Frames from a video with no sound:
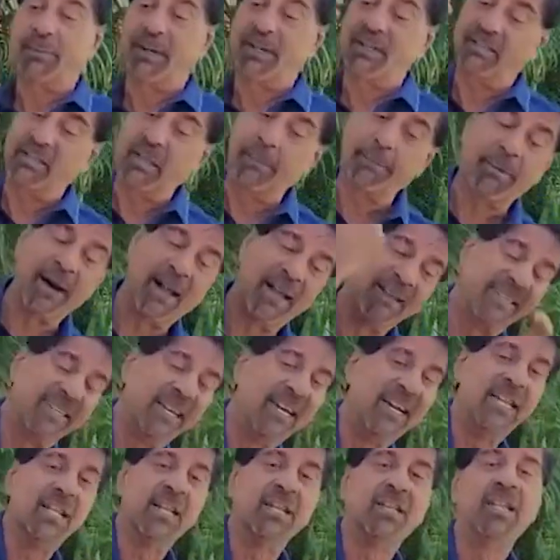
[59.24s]

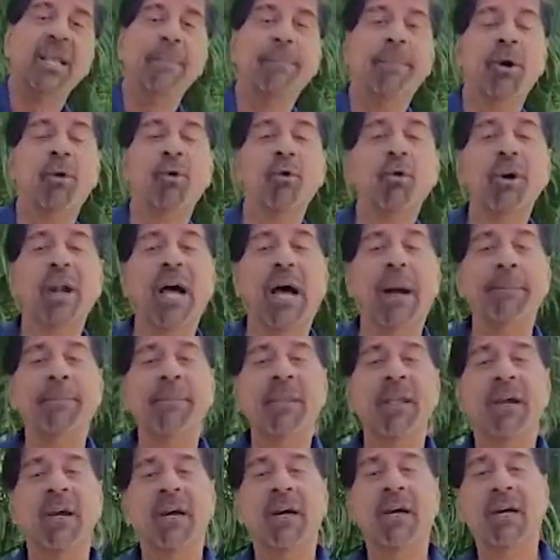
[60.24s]
surprisingly, the Deepak Hooda
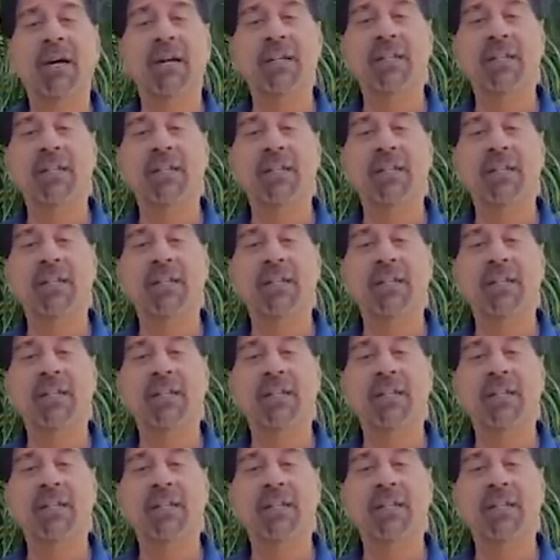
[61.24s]
uh,